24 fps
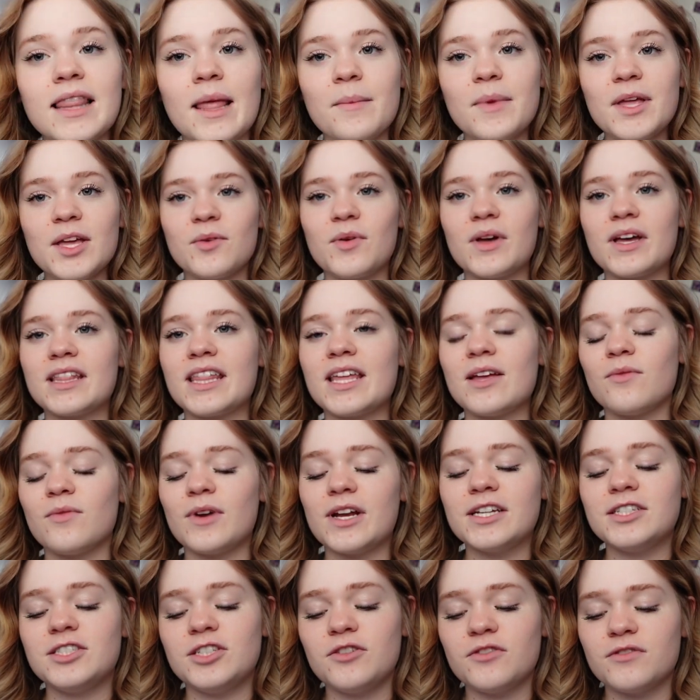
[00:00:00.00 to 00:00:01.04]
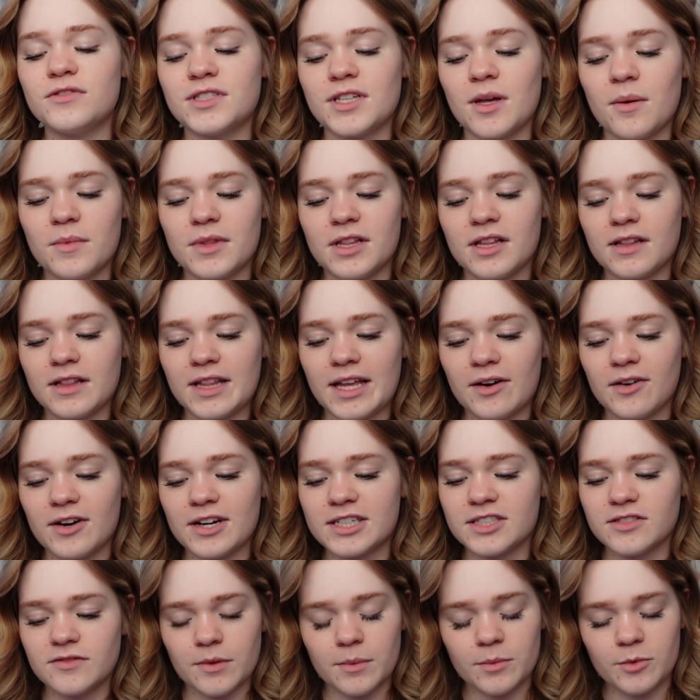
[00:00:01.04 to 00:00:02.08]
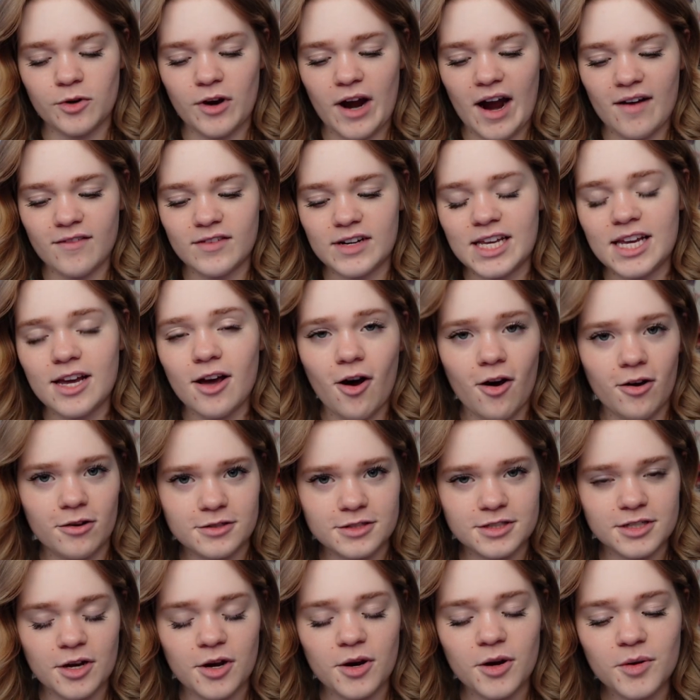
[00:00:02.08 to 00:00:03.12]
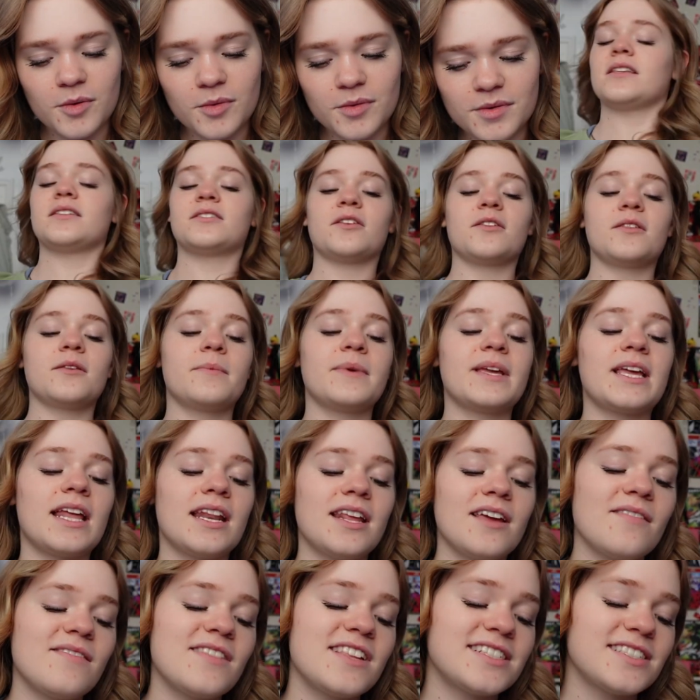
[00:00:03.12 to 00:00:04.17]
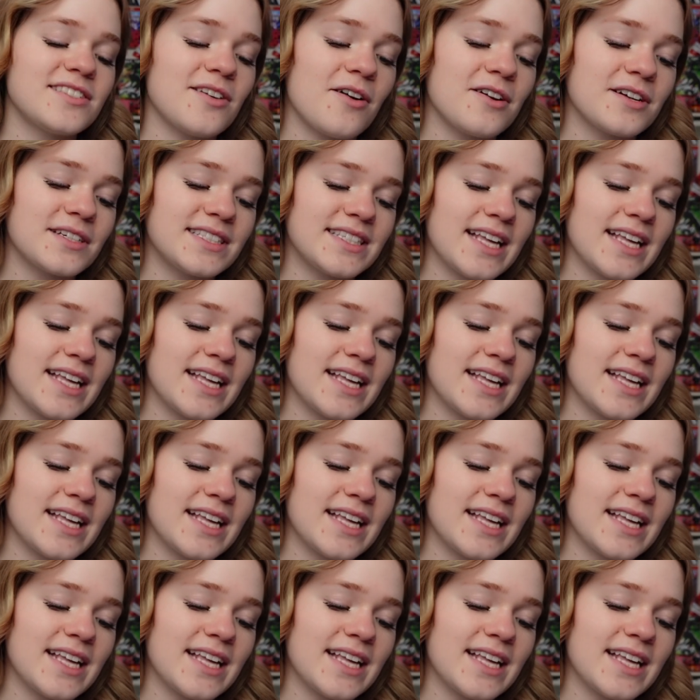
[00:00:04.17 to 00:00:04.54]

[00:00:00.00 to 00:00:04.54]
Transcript: Let me quickly read you some of the lyrics from Gravity also. So the beginning of the song